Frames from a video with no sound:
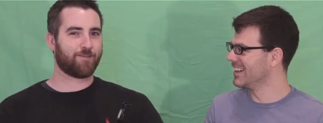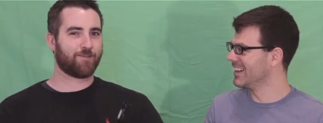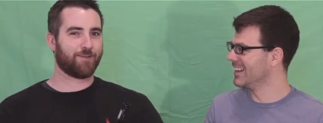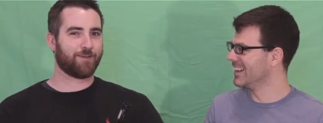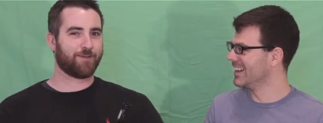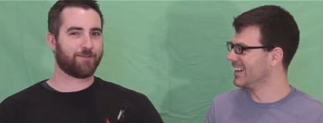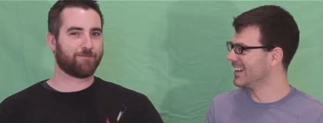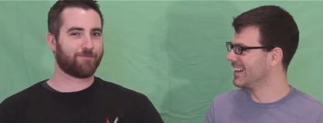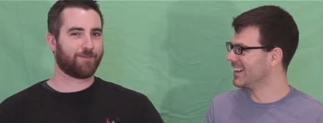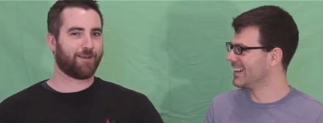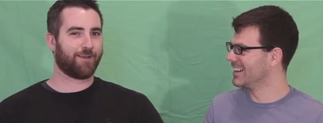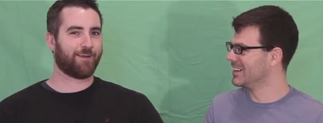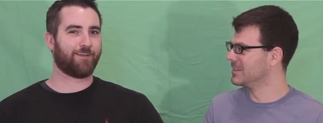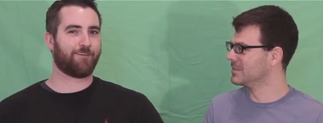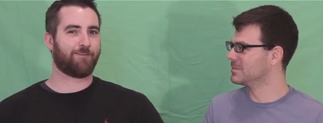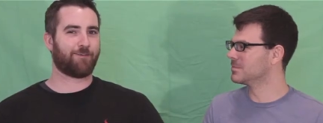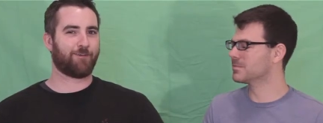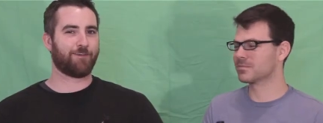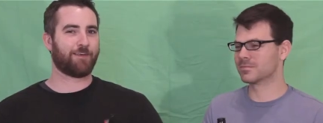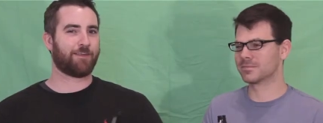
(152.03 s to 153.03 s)
Speaker 1: you really. And
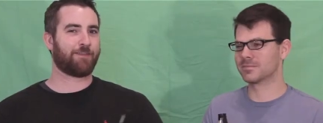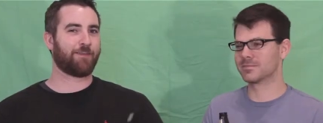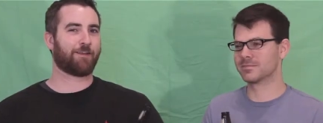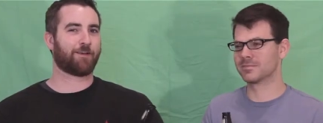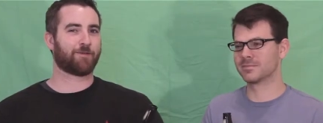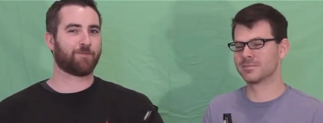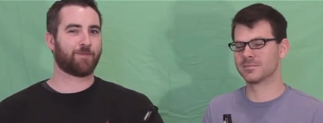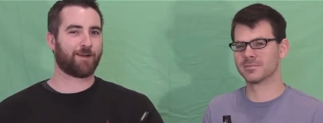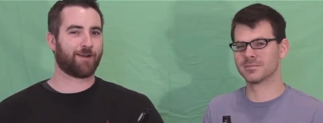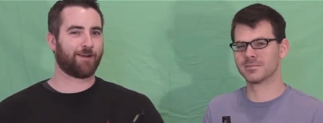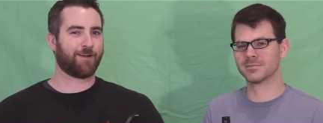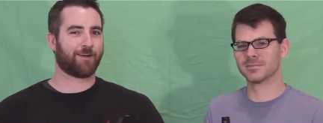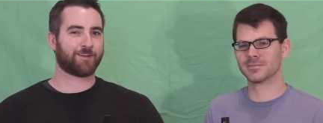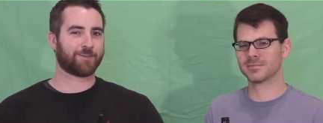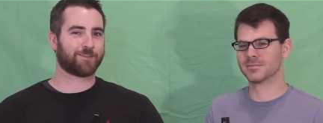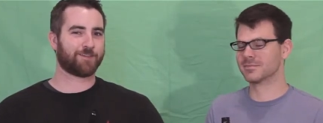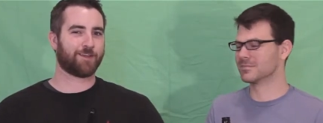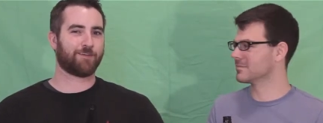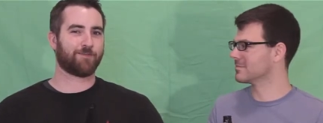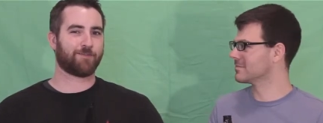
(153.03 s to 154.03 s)
really they think you're married
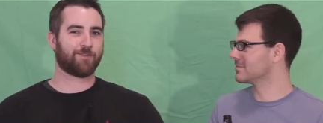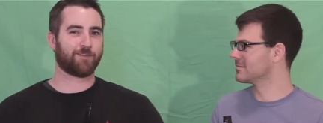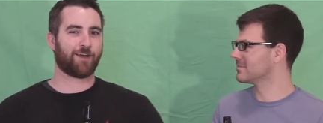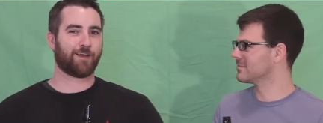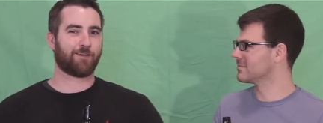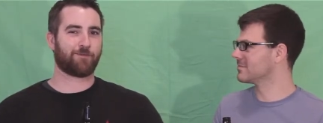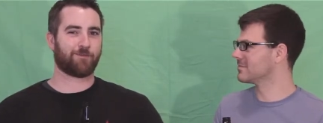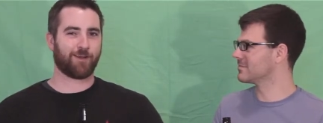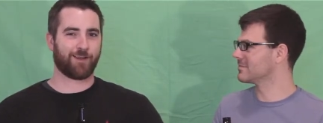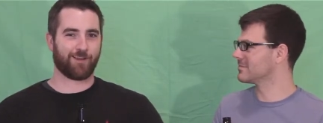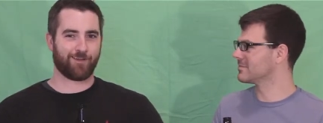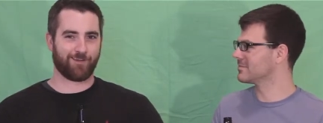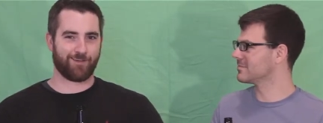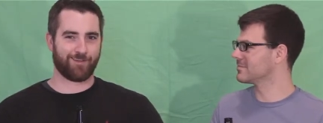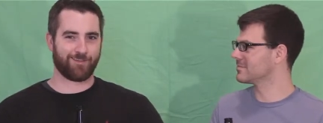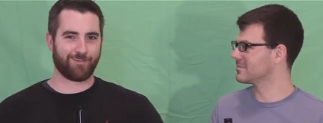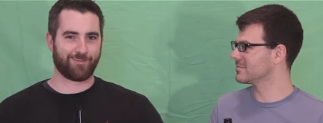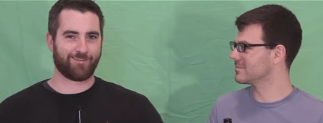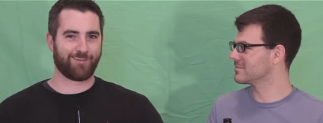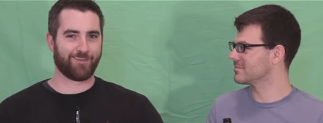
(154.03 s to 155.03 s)
because you have that ring
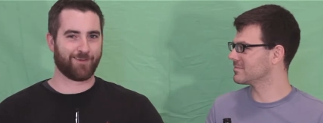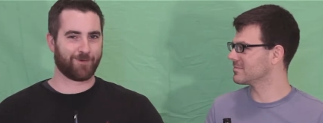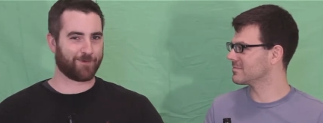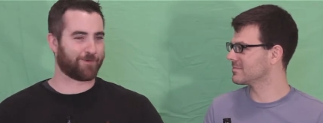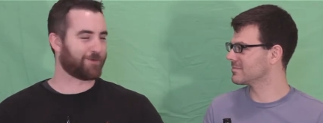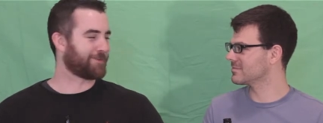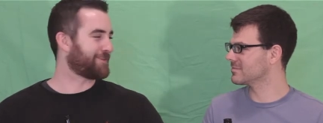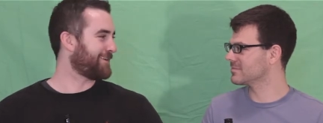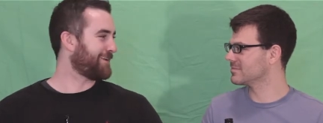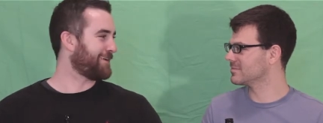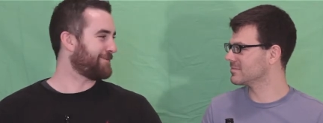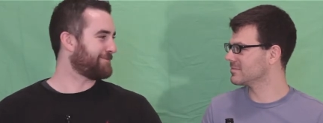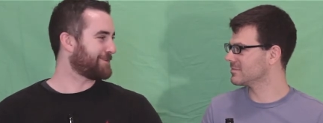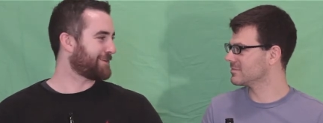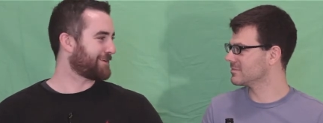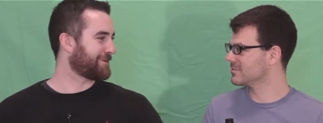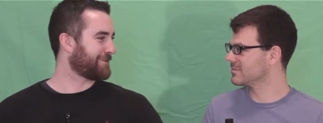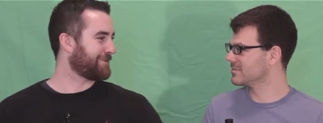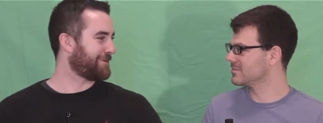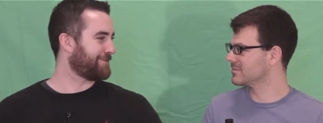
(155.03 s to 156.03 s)
on the whole time at
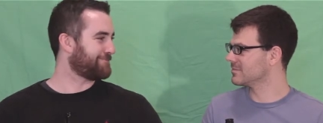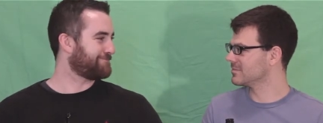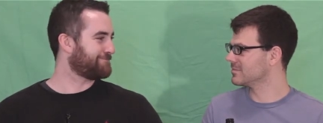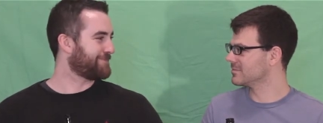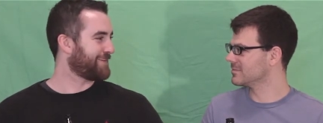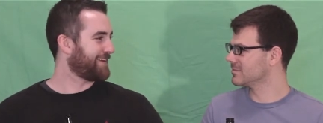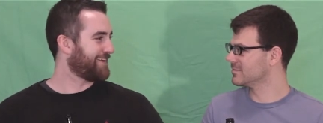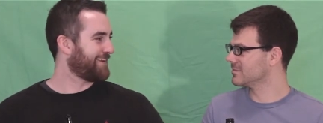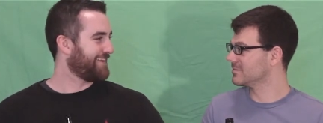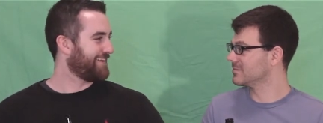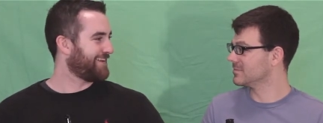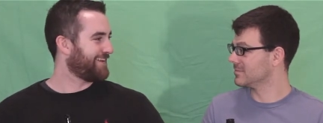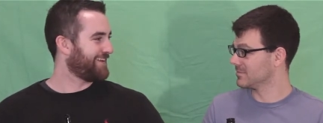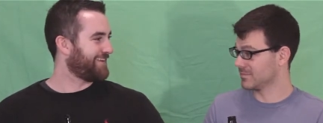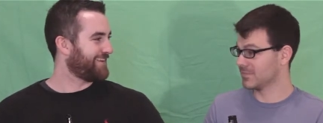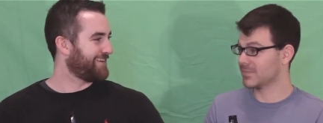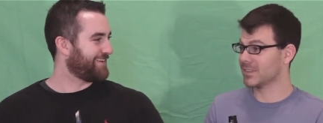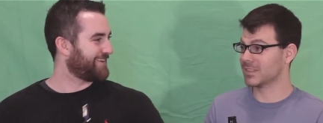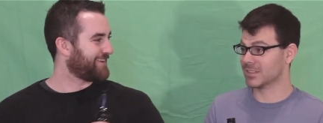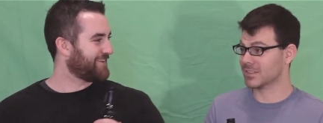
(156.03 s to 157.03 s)
the club.
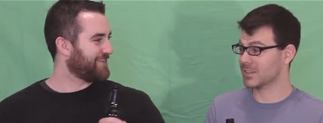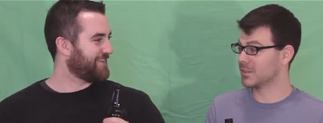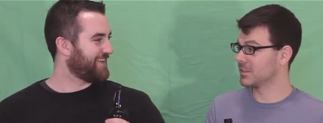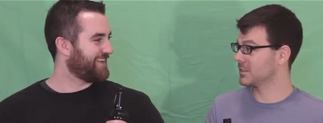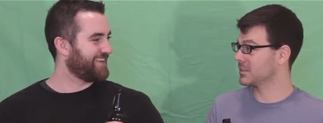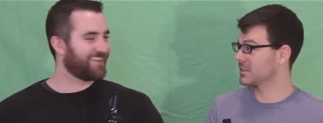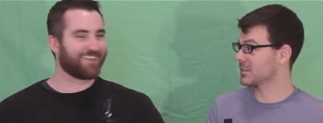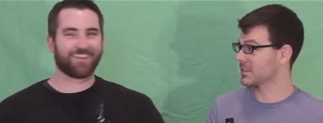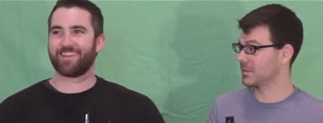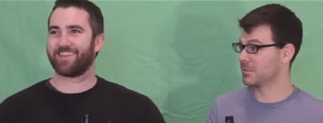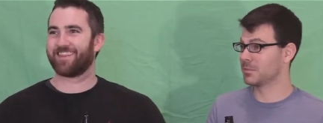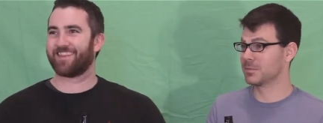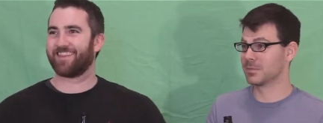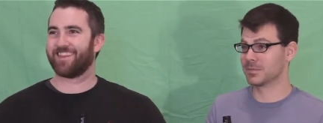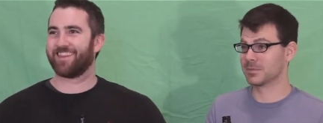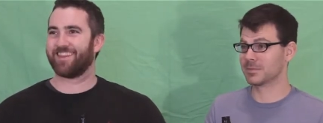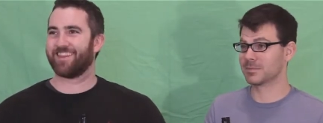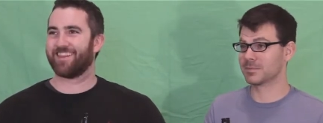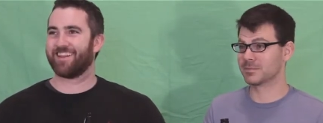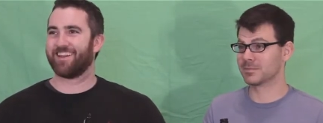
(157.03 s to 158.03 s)
Speaker 2: You know Although what I mean? In the video,
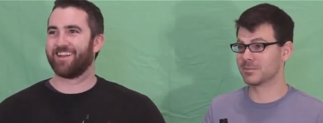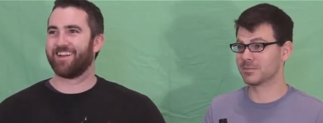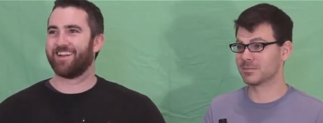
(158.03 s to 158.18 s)
it